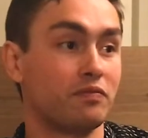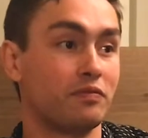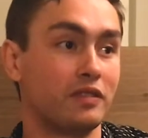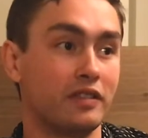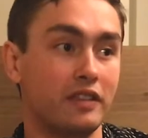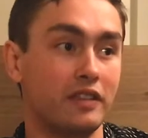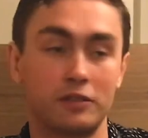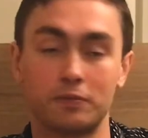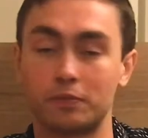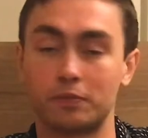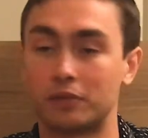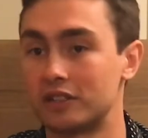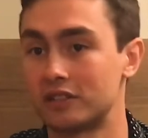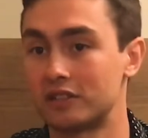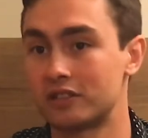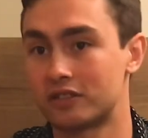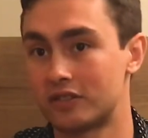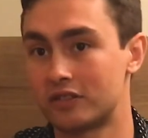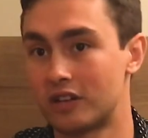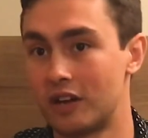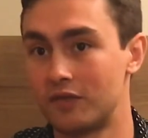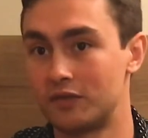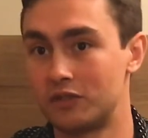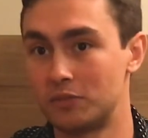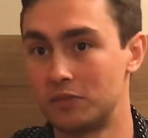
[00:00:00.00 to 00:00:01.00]
this place to
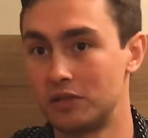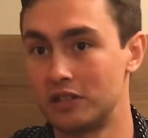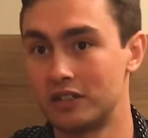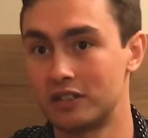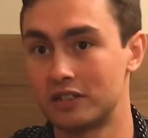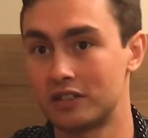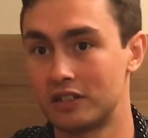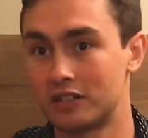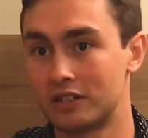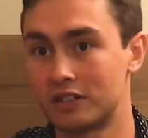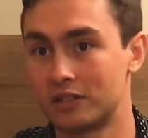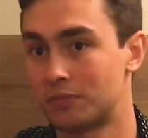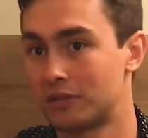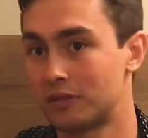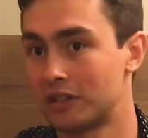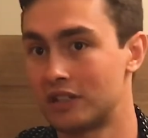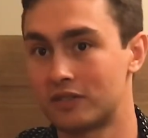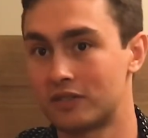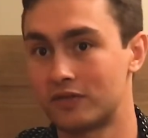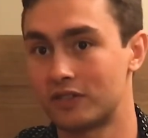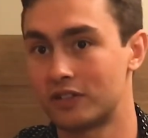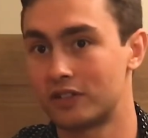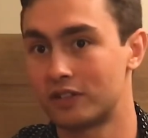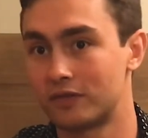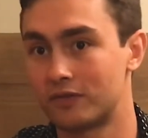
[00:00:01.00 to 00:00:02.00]
strive to be is a place
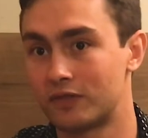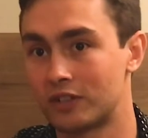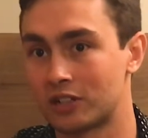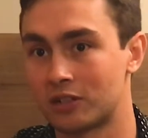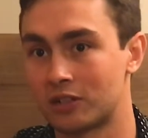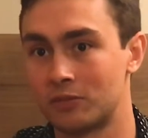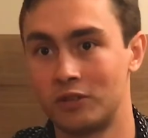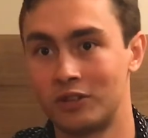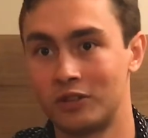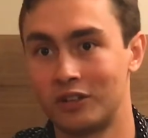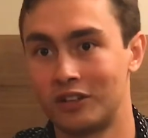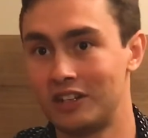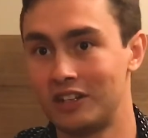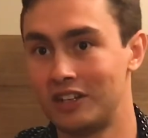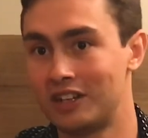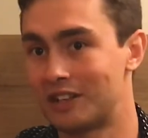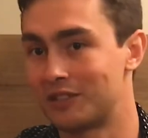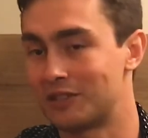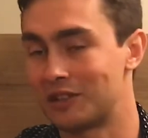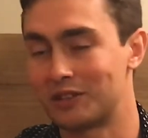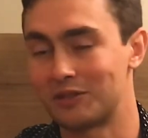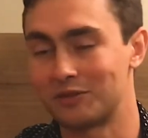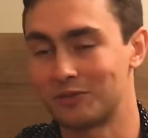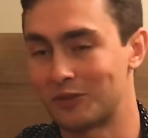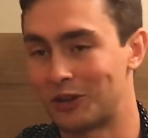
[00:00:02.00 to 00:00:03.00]
for community
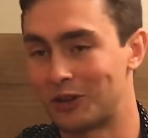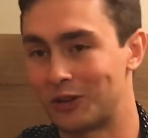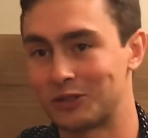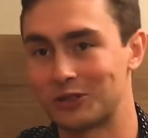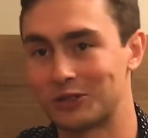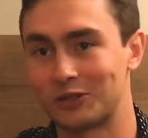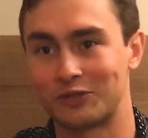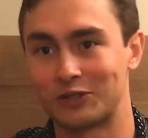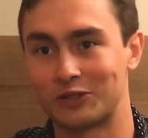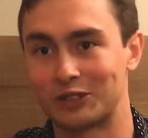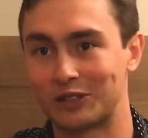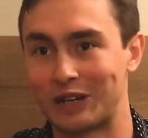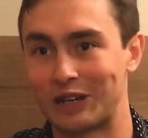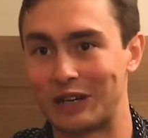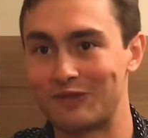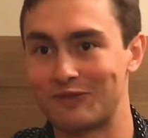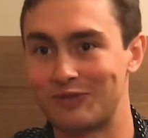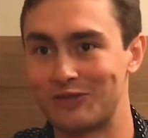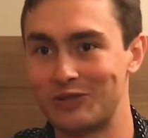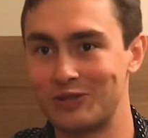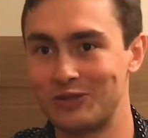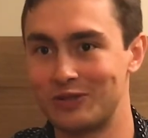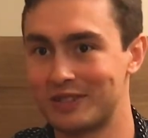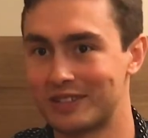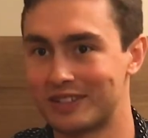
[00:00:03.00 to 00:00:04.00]
and also for great
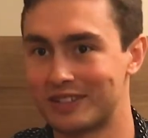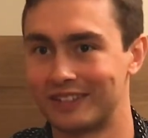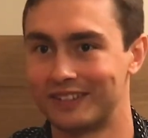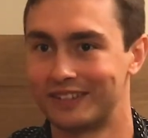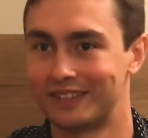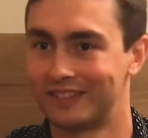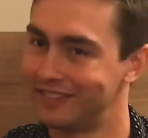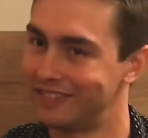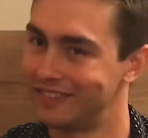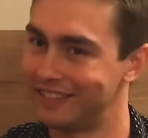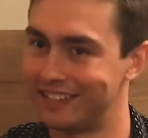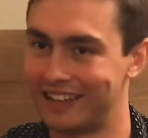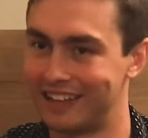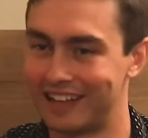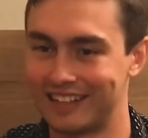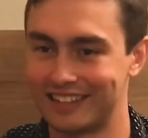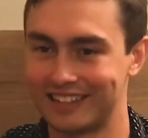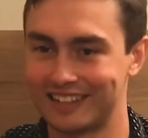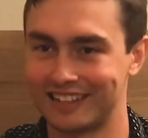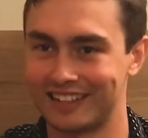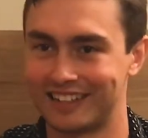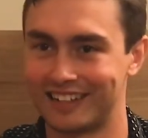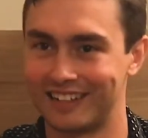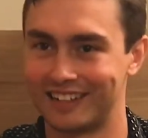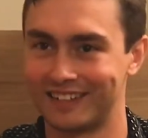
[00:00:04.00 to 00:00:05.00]
food. So
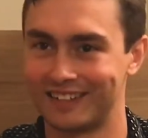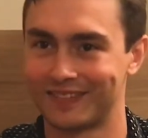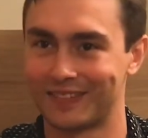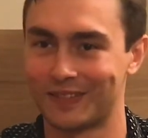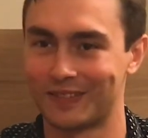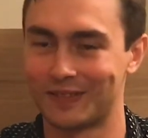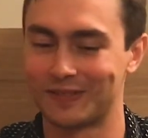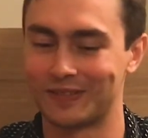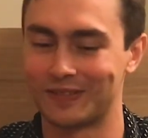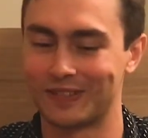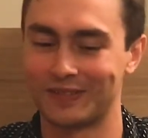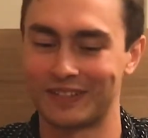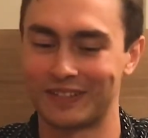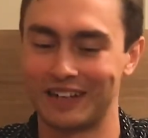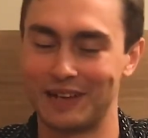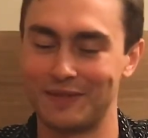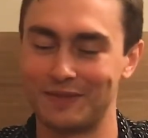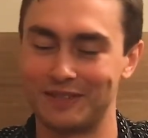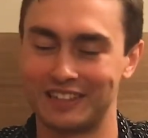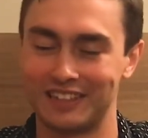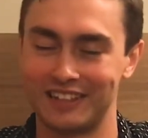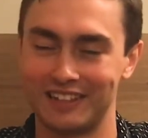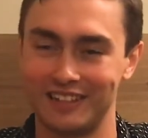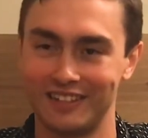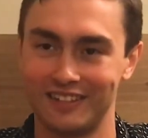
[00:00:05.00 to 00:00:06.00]
that's what we're
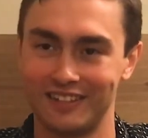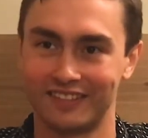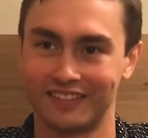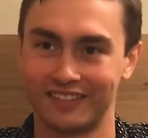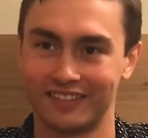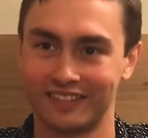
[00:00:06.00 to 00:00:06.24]
aiming to do.